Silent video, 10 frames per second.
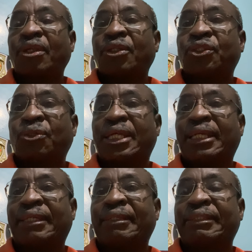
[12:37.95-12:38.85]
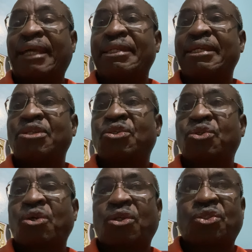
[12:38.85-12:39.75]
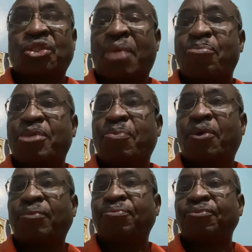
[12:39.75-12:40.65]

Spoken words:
So they decided to talk to some people,